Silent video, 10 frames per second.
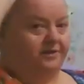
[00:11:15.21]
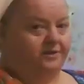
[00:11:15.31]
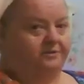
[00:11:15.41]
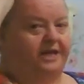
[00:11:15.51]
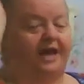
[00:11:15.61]

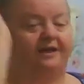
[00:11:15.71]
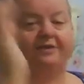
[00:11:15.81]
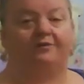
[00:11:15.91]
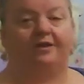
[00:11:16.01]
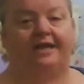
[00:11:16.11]
So
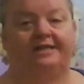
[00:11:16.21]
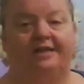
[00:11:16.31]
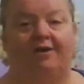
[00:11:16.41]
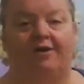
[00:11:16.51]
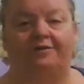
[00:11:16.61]
Dan Green
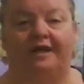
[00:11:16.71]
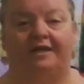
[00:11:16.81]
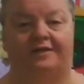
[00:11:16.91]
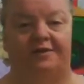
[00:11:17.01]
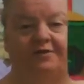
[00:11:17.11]
did all the
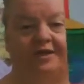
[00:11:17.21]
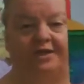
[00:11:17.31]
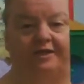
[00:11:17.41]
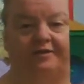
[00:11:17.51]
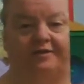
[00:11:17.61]

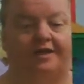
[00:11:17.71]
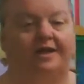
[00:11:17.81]
illustrations.